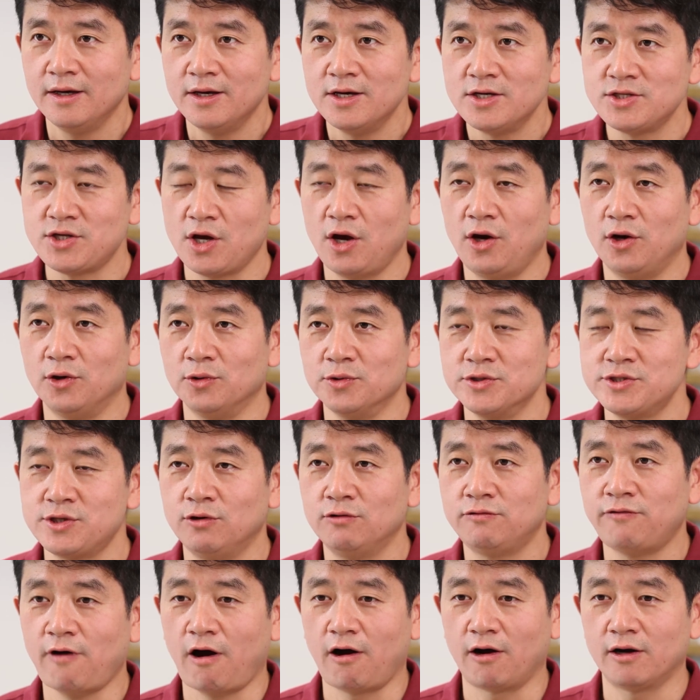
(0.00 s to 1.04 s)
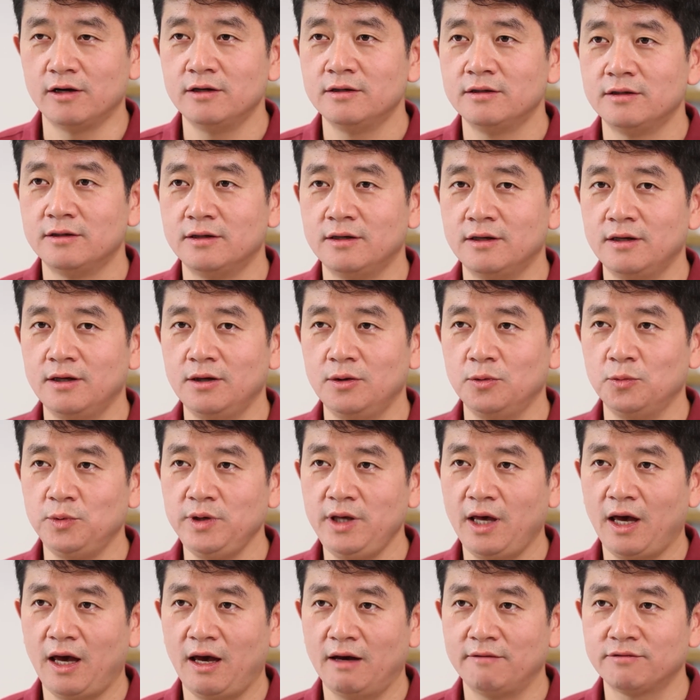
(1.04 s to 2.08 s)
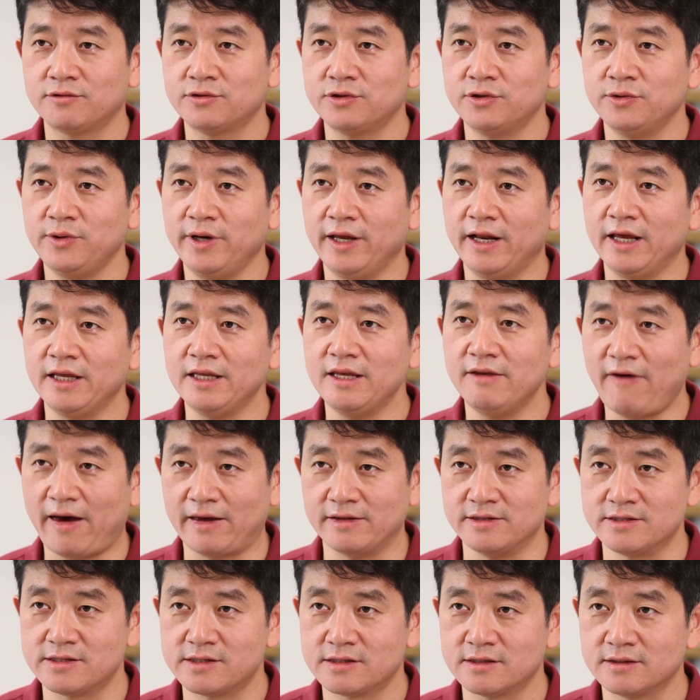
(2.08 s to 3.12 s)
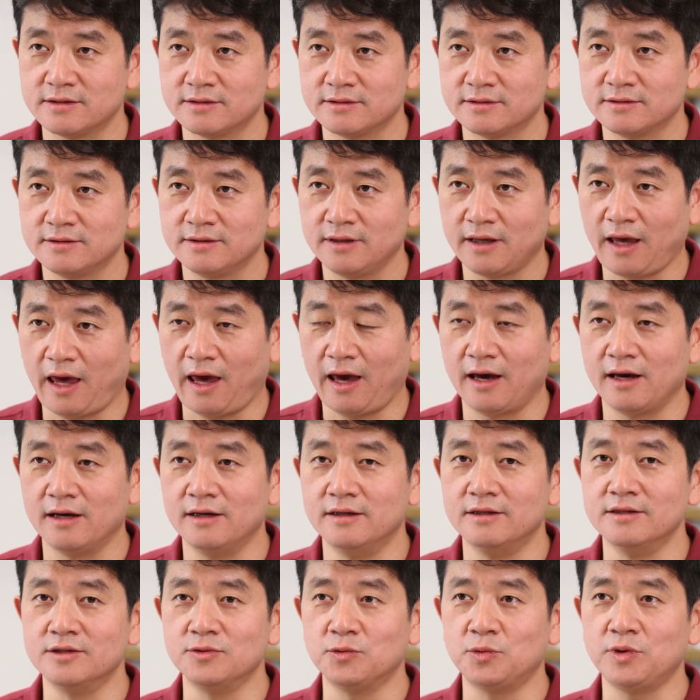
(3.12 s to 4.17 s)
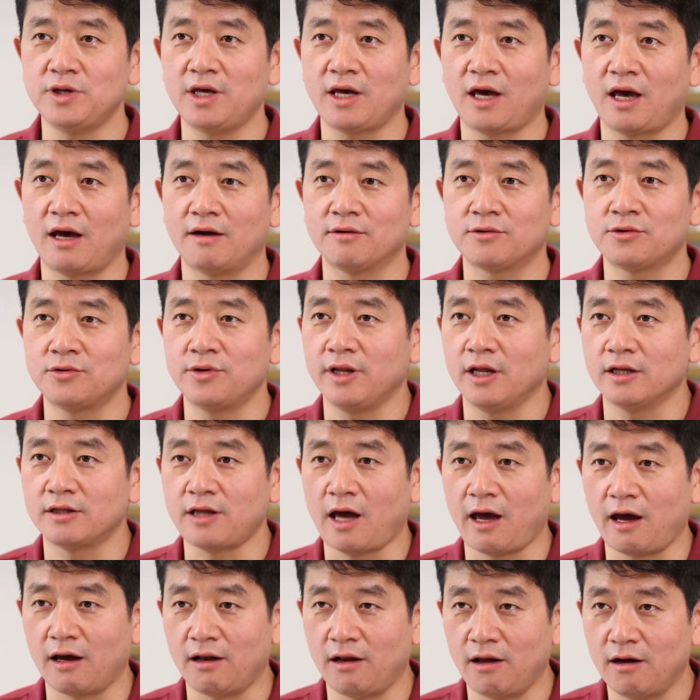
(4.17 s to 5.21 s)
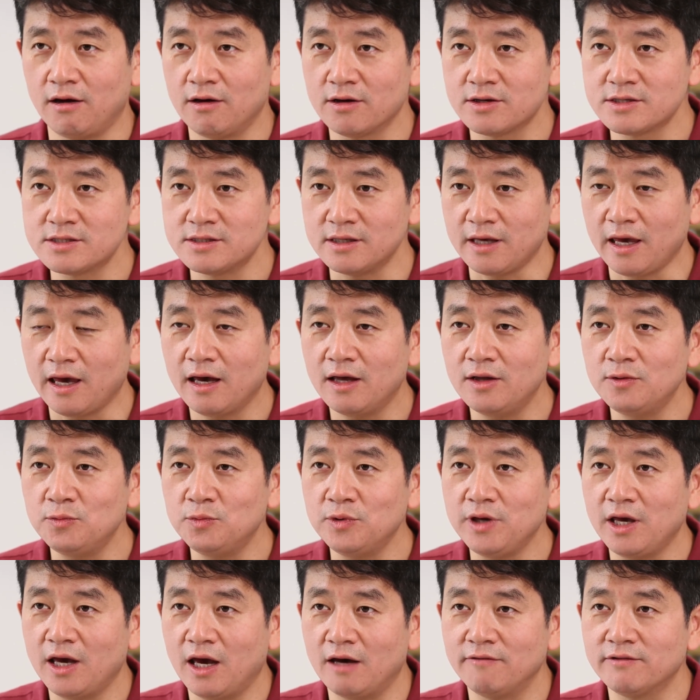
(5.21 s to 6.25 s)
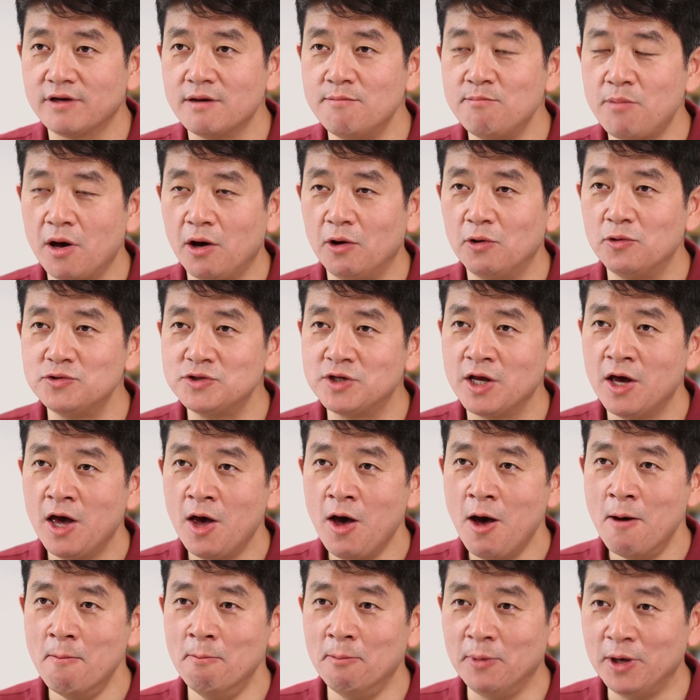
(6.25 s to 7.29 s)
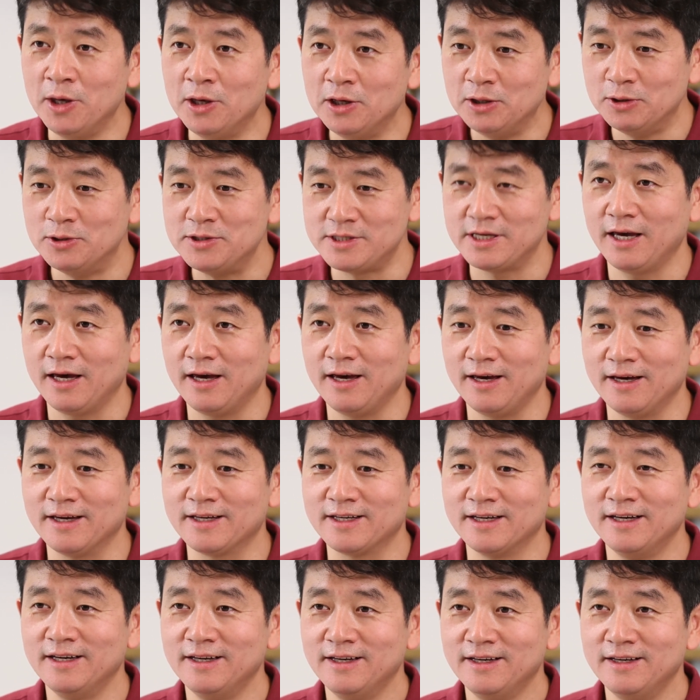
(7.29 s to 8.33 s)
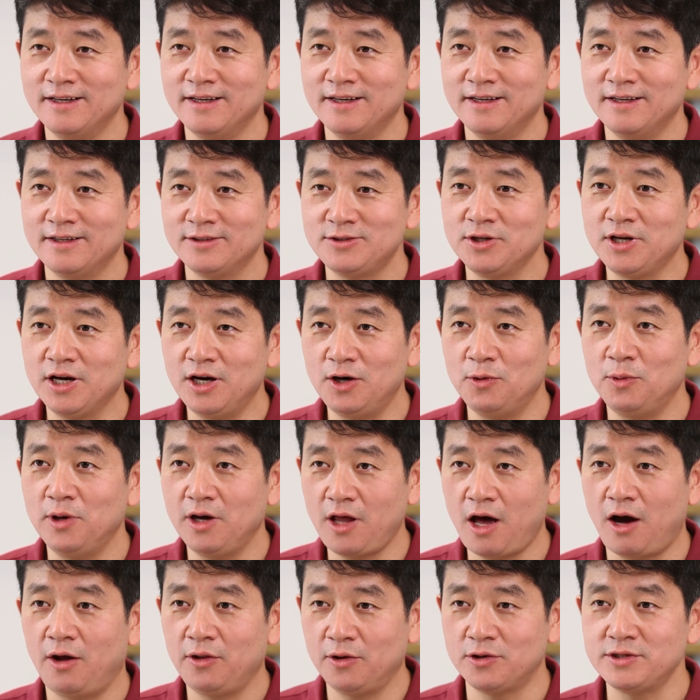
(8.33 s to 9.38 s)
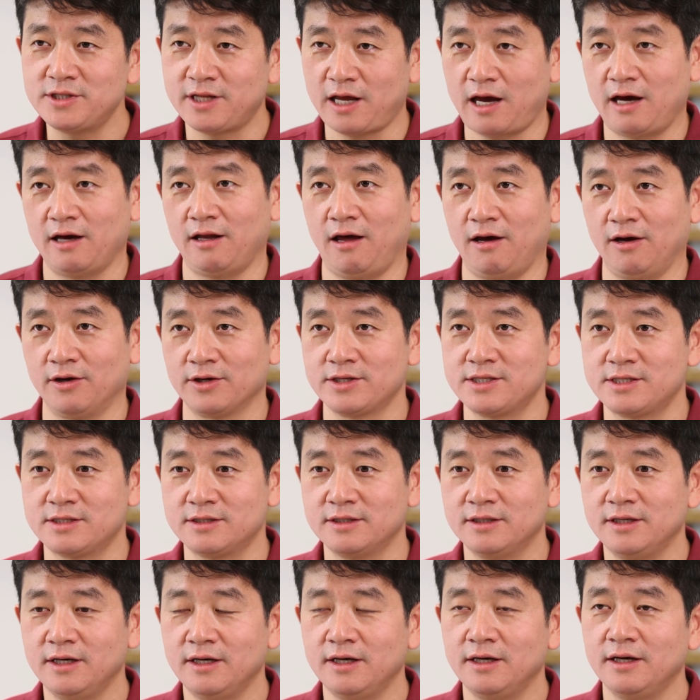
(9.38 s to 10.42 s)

So far, we have created events, and we have created dialogues, and we have composed music to go with all those dialogues.